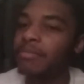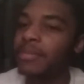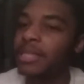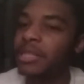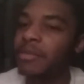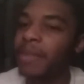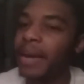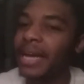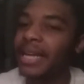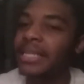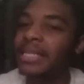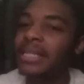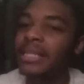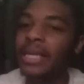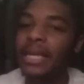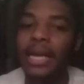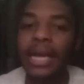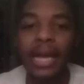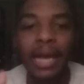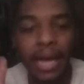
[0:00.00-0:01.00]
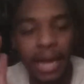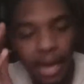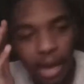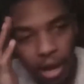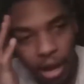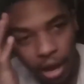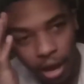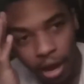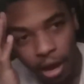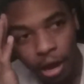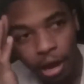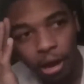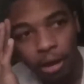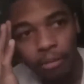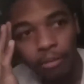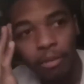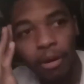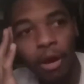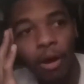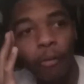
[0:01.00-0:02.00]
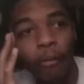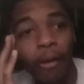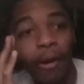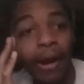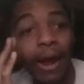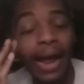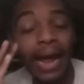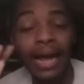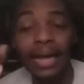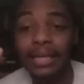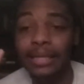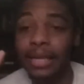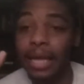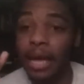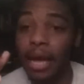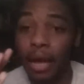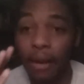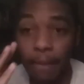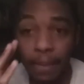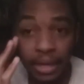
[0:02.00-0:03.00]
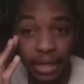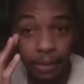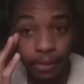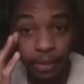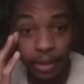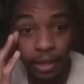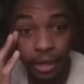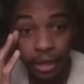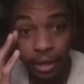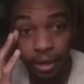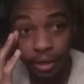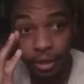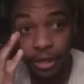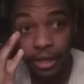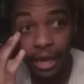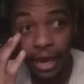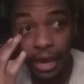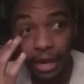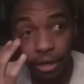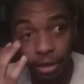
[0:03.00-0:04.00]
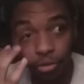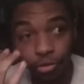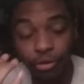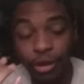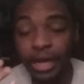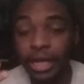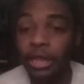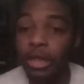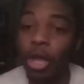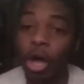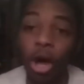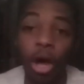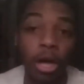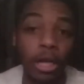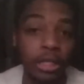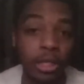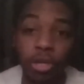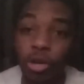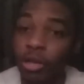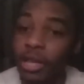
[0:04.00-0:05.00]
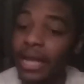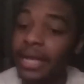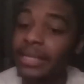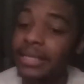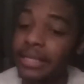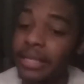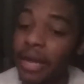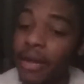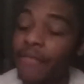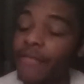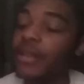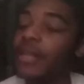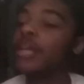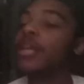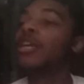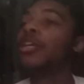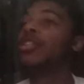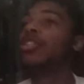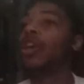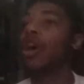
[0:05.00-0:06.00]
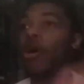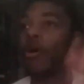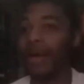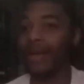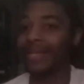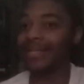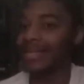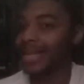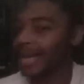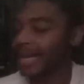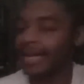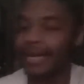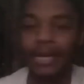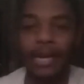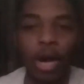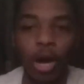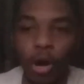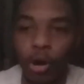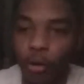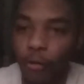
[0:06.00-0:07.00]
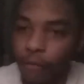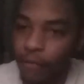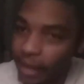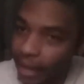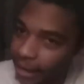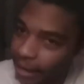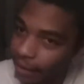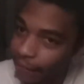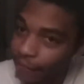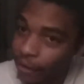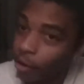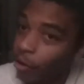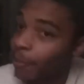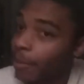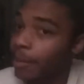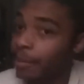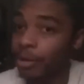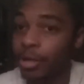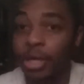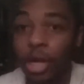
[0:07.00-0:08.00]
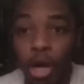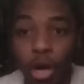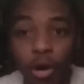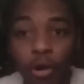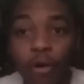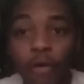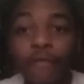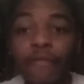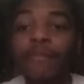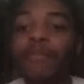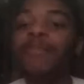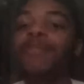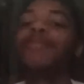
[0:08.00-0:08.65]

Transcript: space, whereas a manipulator can create laws and all that stuff. So it's like Nove. Like, if y'all remember Nove,